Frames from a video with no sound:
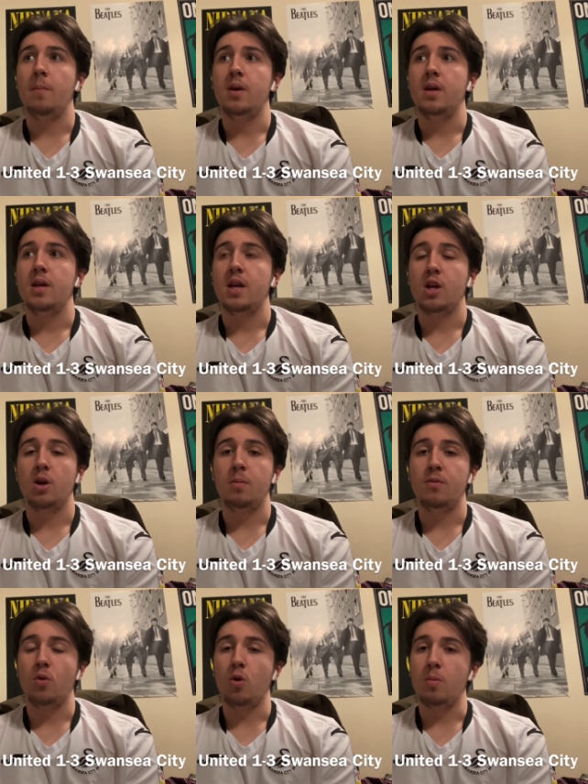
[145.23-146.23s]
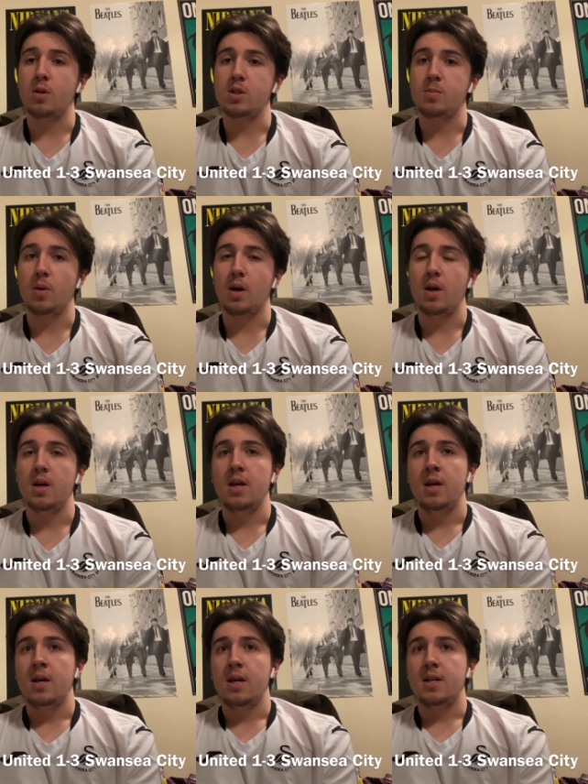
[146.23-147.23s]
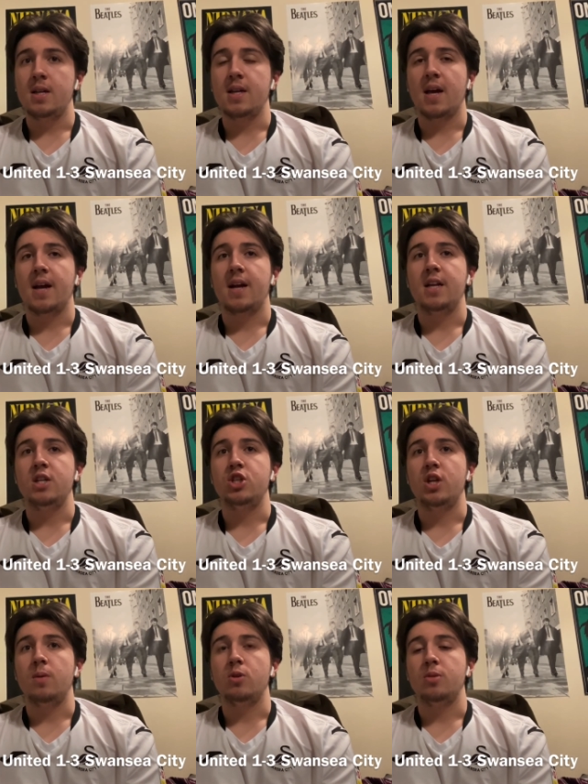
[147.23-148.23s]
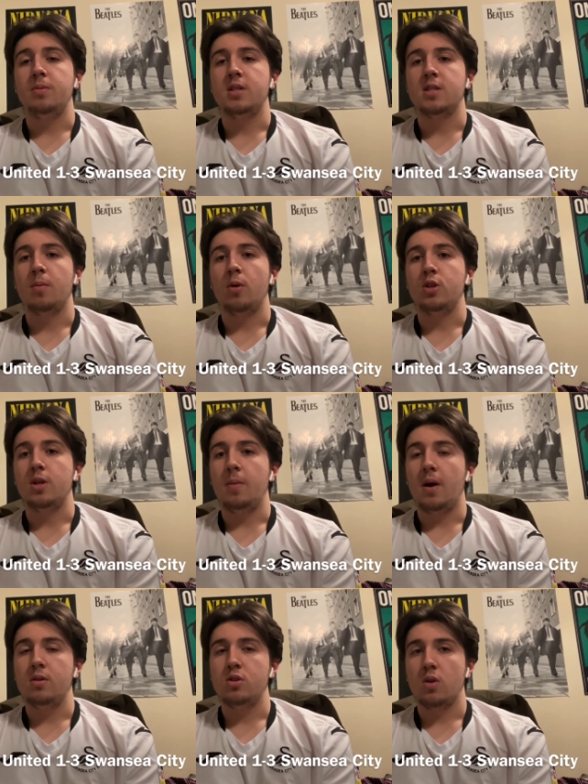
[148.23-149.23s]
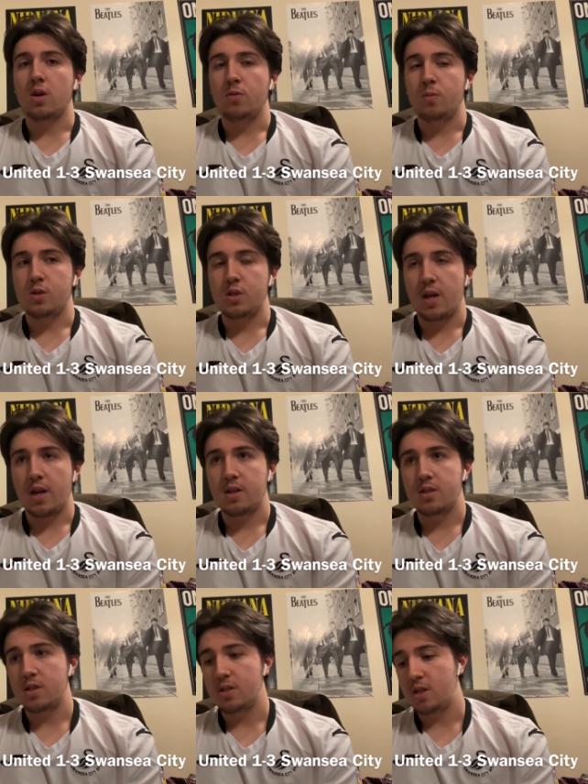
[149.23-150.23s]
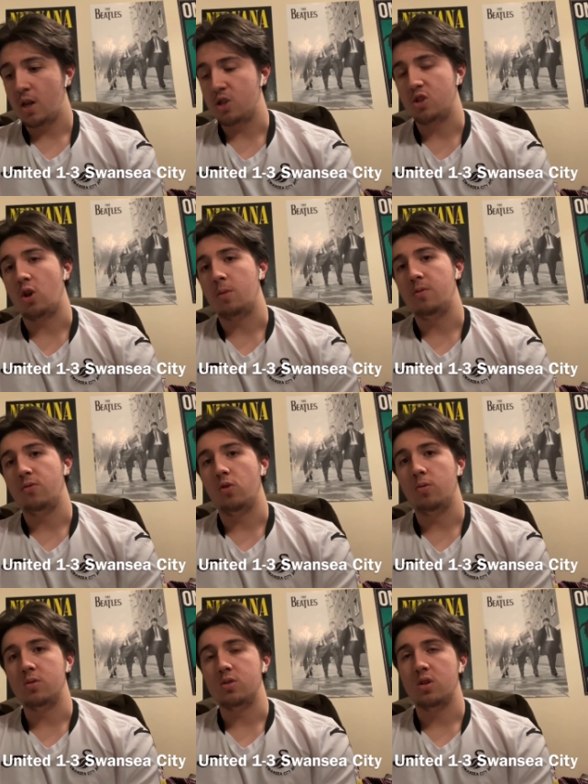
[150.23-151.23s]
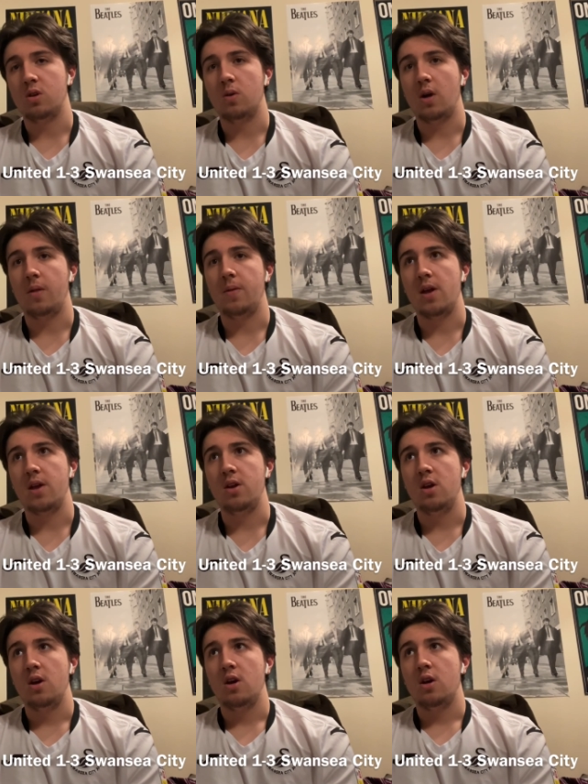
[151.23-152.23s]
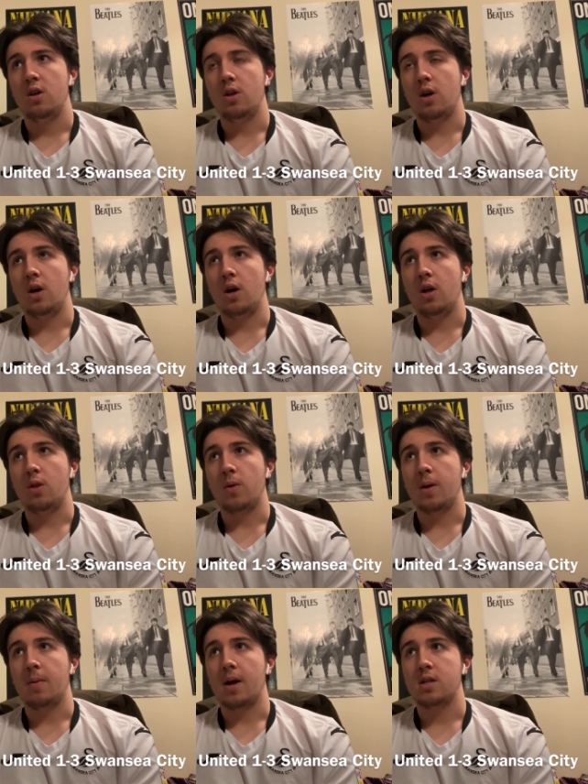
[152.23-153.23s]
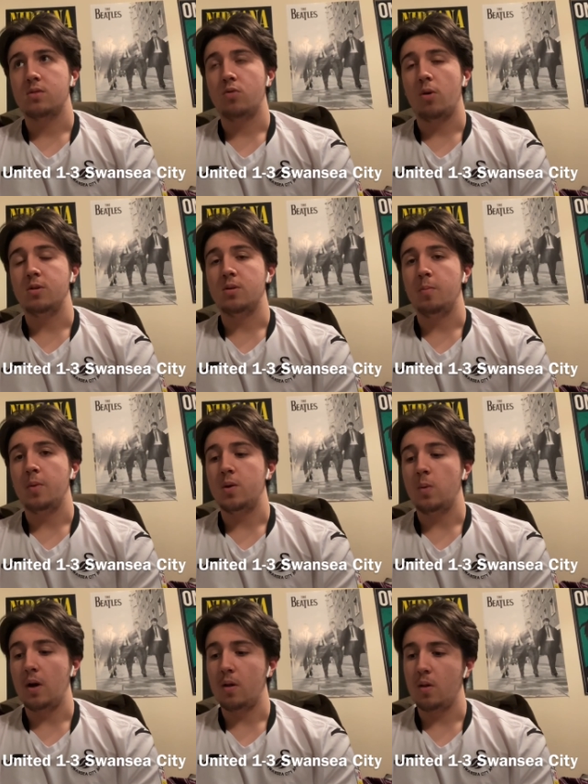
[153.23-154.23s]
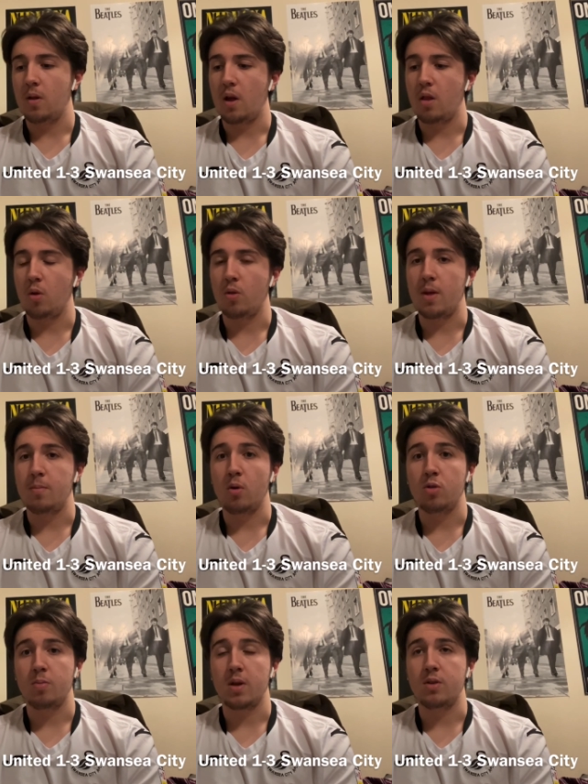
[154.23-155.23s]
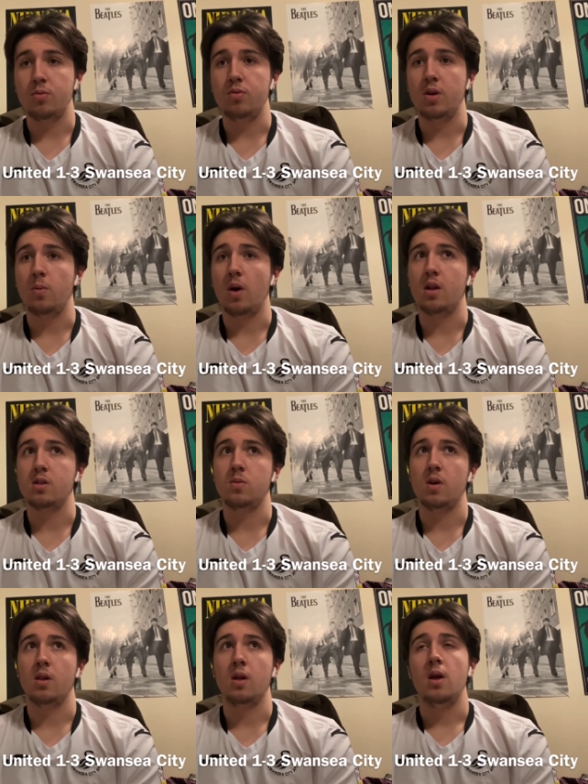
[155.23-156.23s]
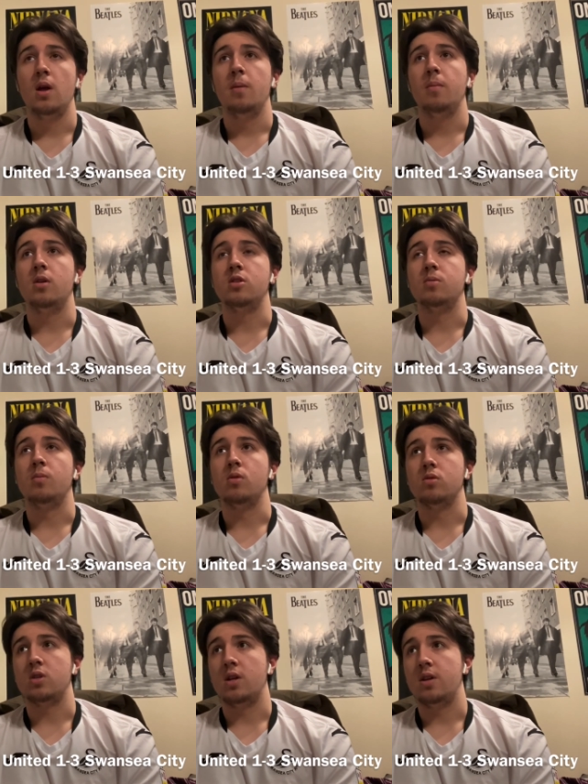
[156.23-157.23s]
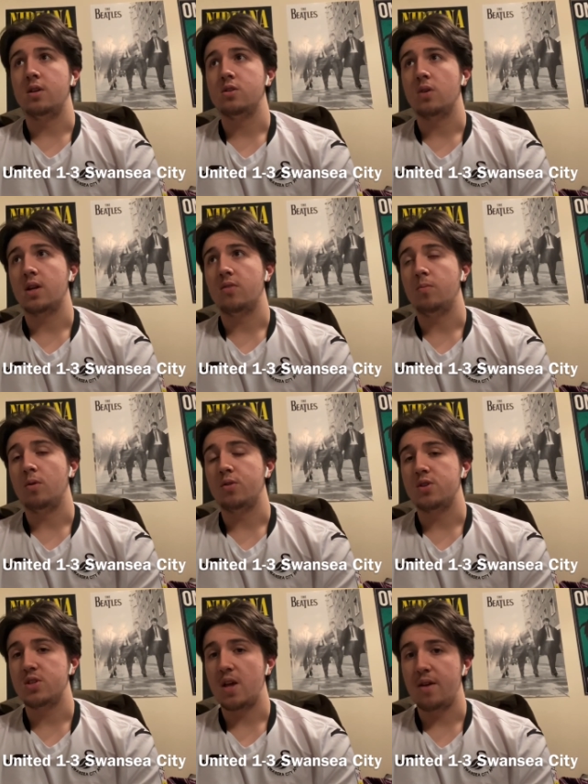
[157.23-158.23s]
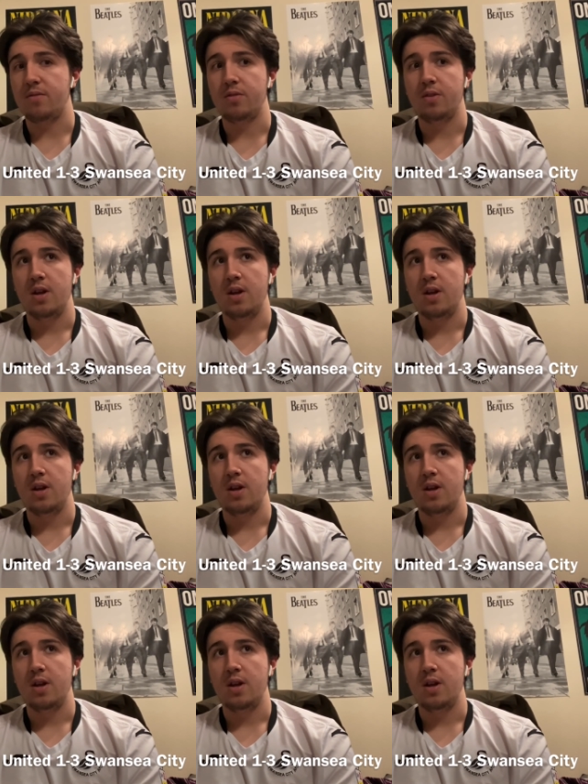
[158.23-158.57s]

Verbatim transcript: he had a good performance, but didn't get a clean sheet, which you will be disappointed about, so I'll give him a 6. Still a solid performance though, and then uh, the wing backs Roberts and Bidwell. I thought they both played really well as well, putting some balls in, so I give them both a seven.